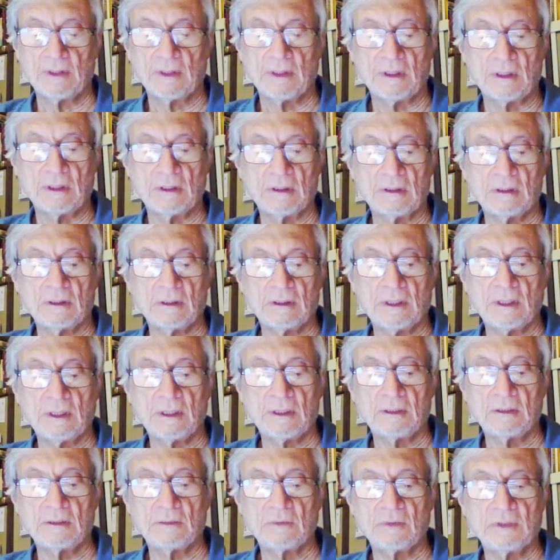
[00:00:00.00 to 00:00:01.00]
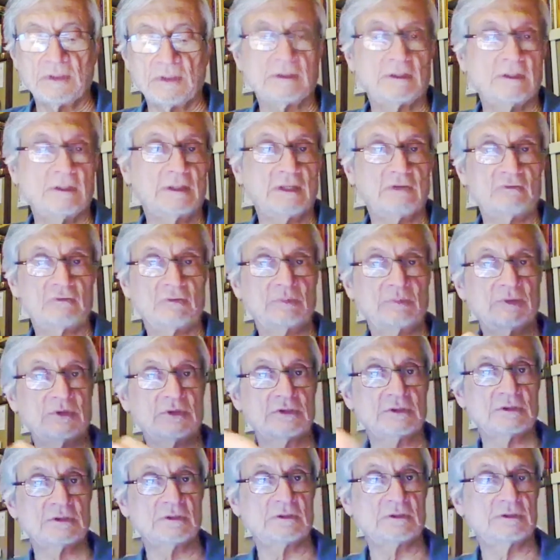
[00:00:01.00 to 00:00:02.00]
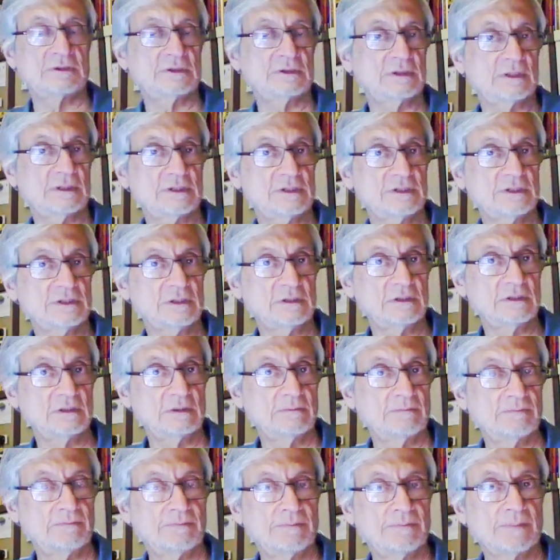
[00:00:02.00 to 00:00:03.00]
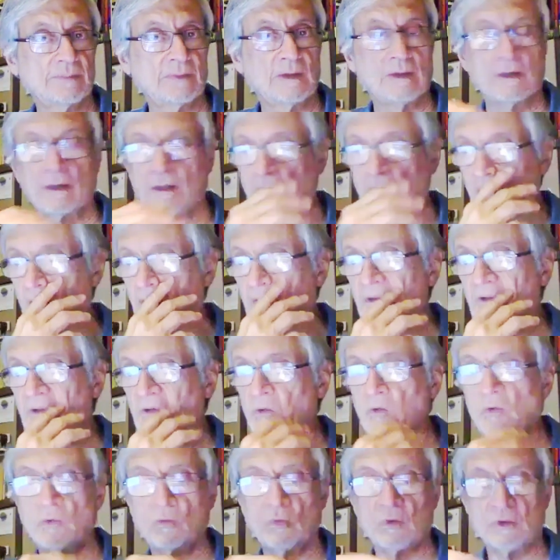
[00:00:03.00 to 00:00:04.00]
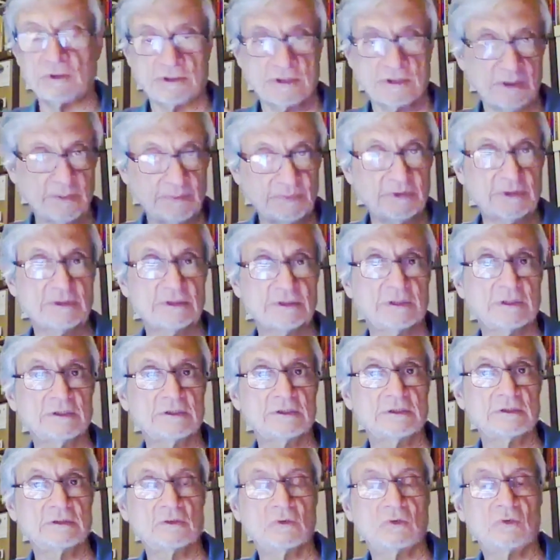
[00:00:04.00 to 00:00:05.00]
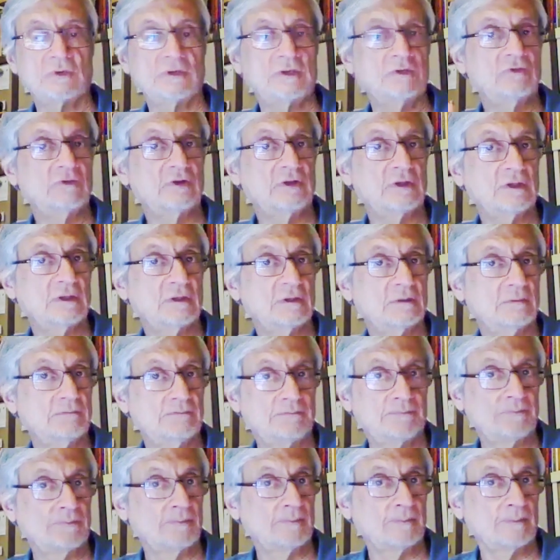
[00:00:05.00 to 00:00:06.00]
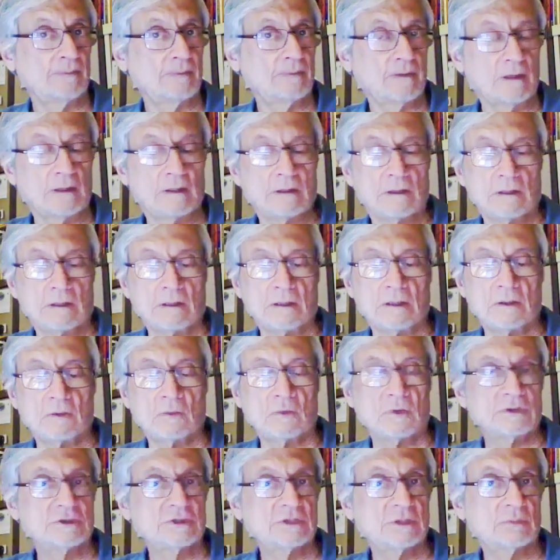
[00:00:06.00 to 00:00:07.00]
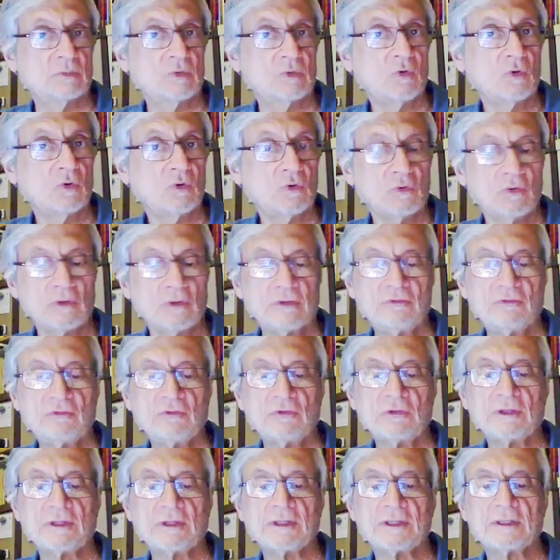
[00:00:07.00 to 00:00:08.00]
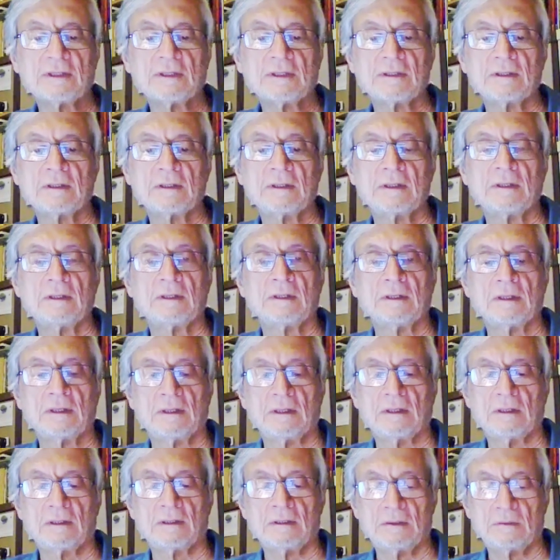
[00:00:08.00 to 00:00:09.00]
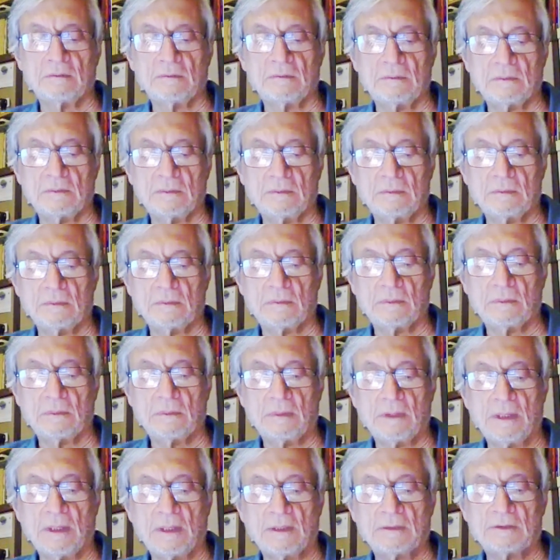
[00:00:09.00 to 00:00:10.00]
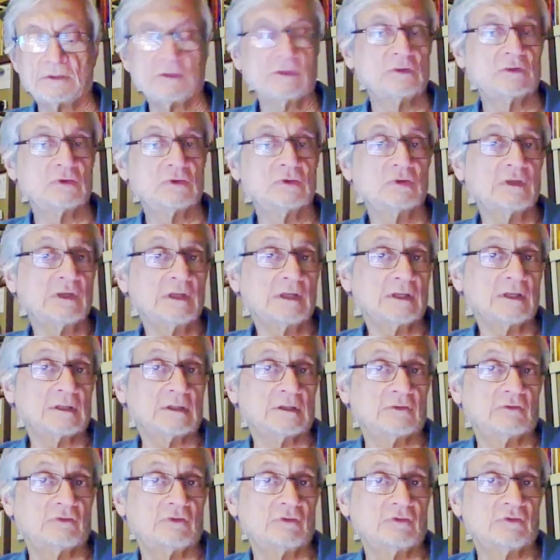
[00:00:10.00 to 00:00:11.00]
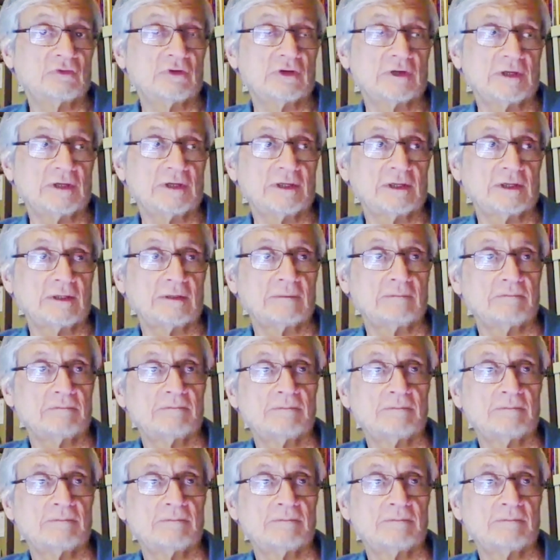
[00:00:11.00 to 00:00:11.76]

and we can then have a personal discussion, or WhatsApp discussion, or even a WhatsApp call if you like. And so good luck for Friday.